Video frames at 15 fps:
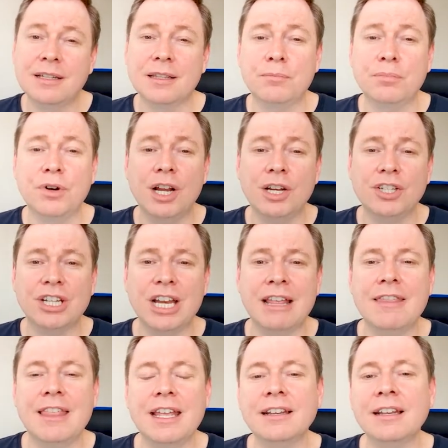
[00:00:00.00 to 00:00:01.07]
brush
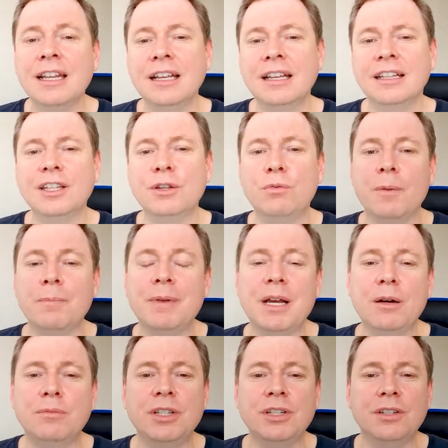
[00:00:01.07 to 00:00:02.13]
and then you won't be
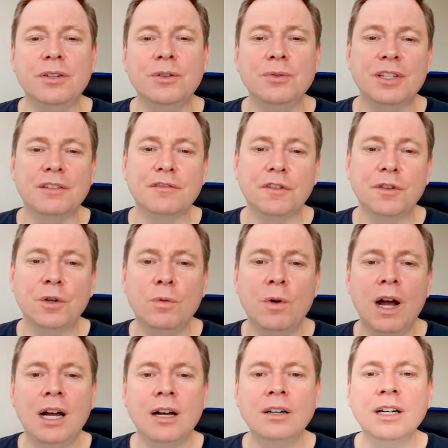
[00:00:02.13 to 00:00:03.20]
able to use it for a
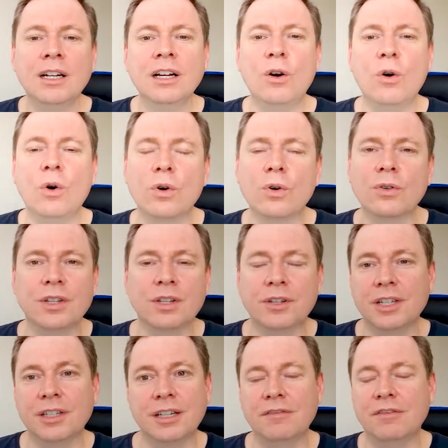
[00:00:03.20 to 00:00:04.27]
while, or you
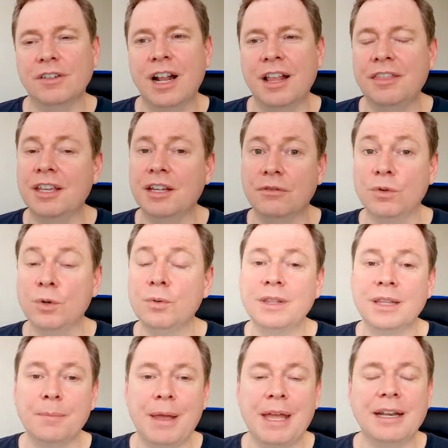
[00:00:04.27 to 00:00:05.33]
can even, I think,
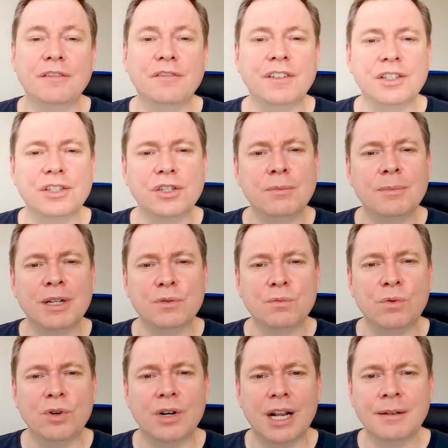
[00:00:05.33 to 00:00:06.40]
ruin the pen if it's too
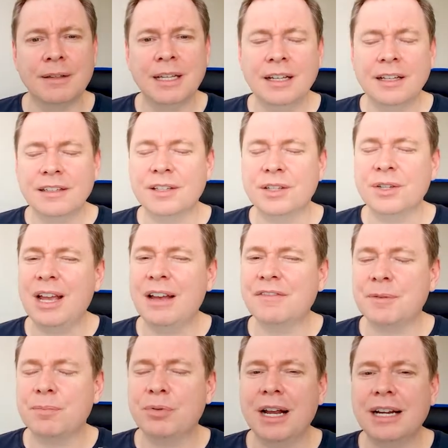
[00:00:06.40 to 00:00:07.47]
much water. So you
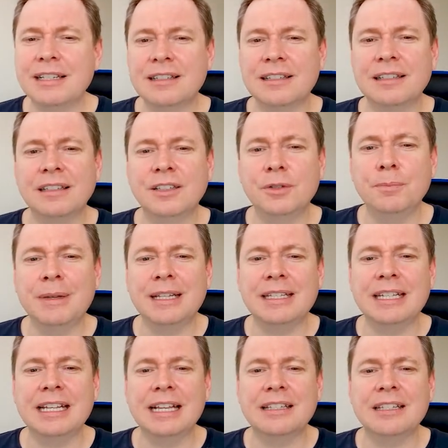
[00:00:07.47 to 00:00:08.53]
have to practice a little bit
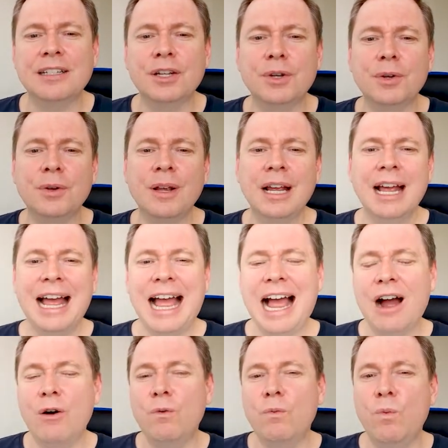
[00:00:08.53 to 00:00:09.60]
to get to know
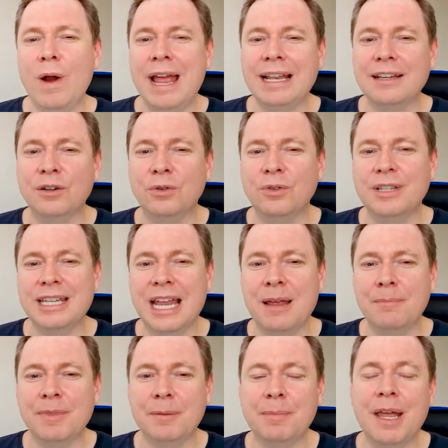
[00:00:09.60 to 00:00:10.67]
how wet or
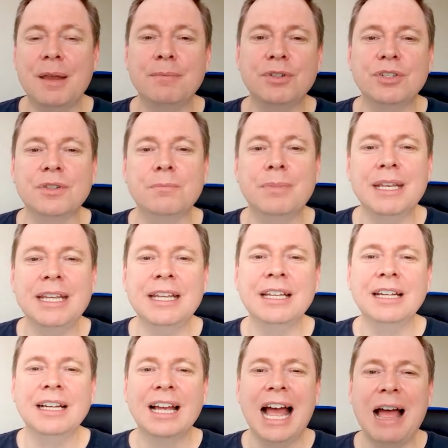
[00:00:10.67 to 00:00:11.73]
damp the paper should
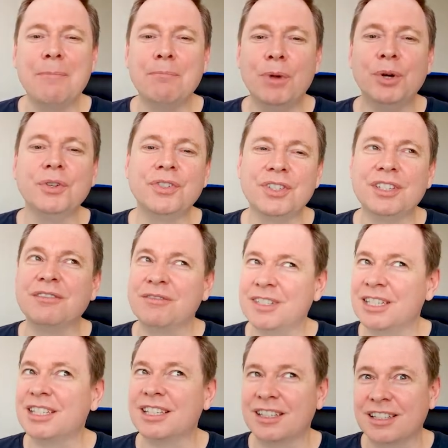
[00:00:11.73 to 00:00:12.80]
be. At most,
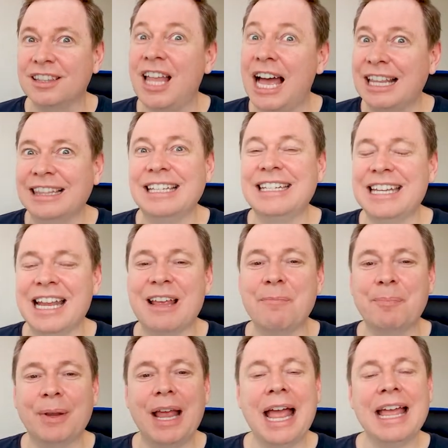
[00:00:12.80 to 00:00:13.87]
just slightly
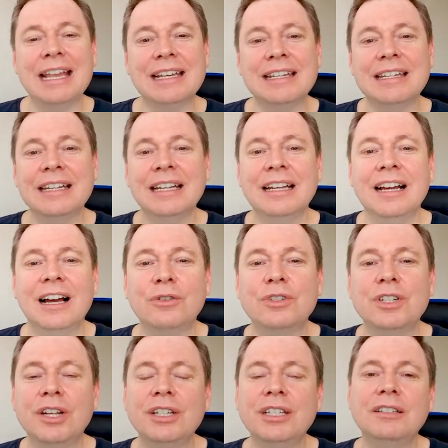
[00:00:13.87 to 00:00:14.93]
damp. And
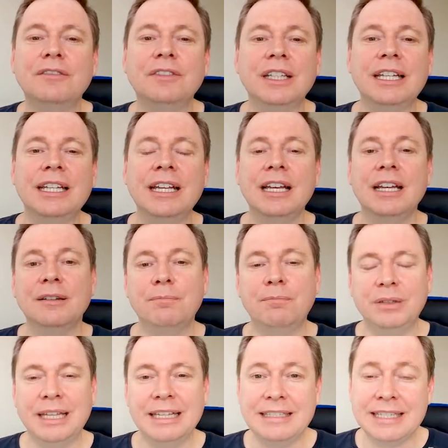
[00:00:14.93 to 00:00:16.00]
alternatively,
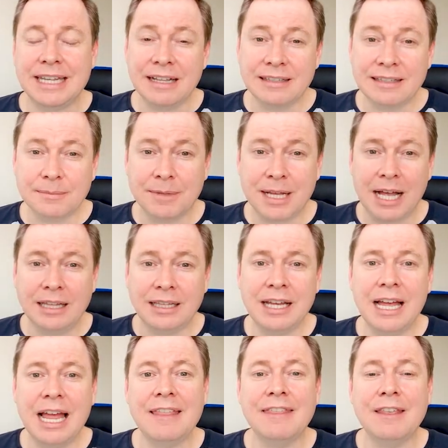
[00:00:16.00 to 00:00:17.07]
place down some
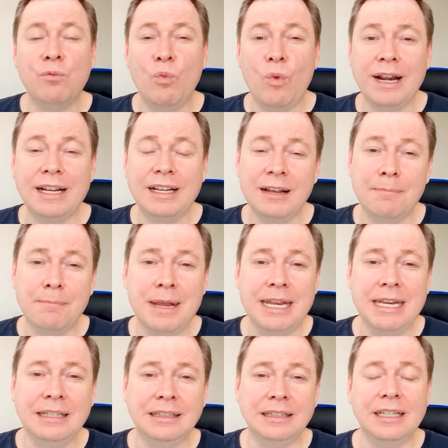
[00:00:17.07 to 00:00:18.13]
color and then wet it
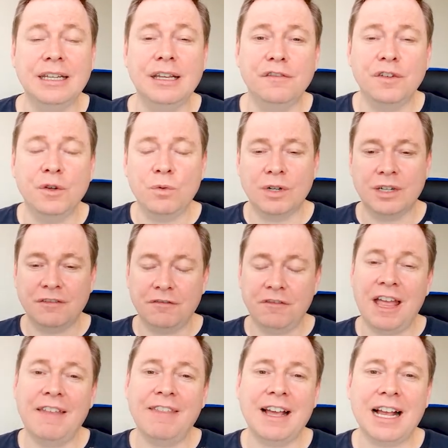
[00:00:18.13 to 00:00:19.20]
immediately if you want to
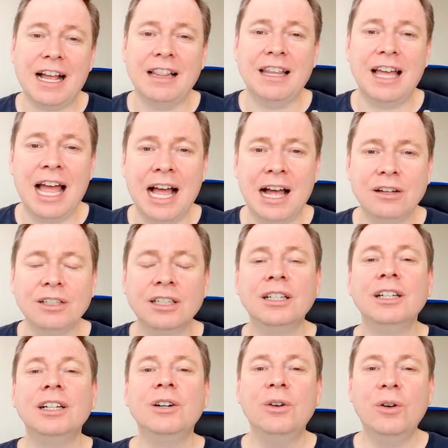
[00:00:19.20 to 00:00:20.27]
fan that color out.
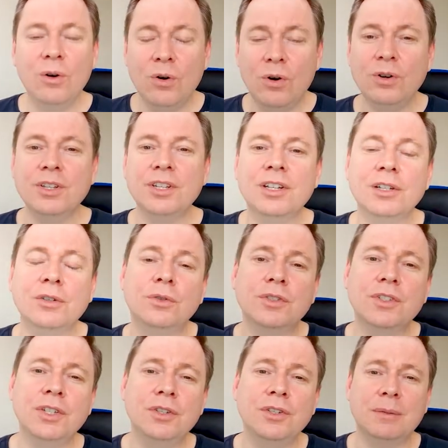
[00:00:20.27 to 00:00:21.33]
Or you can
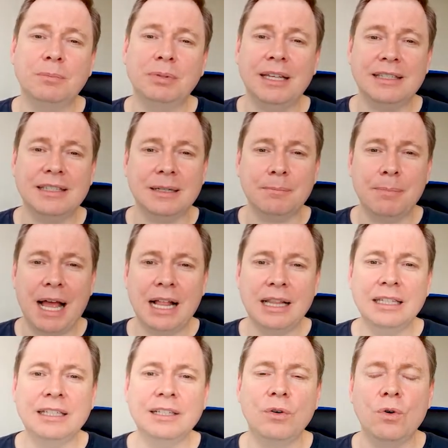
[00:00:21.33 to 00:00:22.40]
also use a plastic
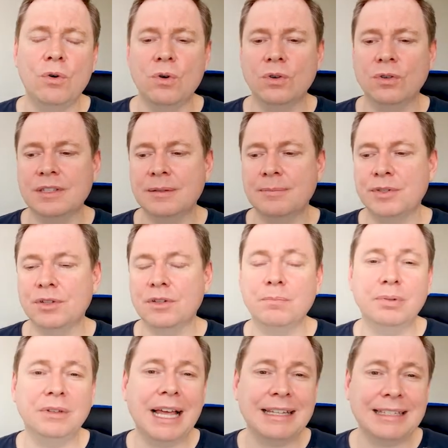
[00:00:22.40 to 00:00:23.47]
palette or some sort
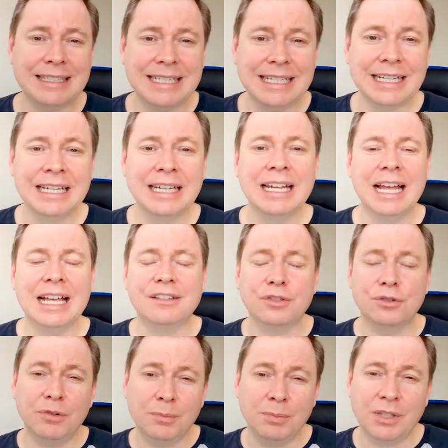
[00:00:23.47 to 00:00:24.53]
of plastic and
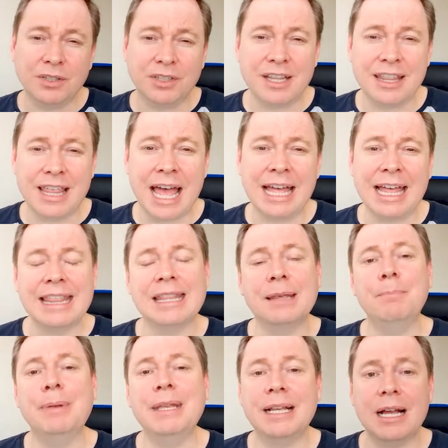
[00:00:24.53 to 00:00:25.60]
scribble onto that and
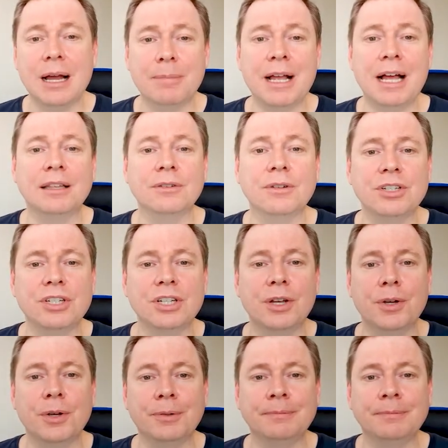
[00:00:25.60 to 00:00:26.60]
then pick up color as you go.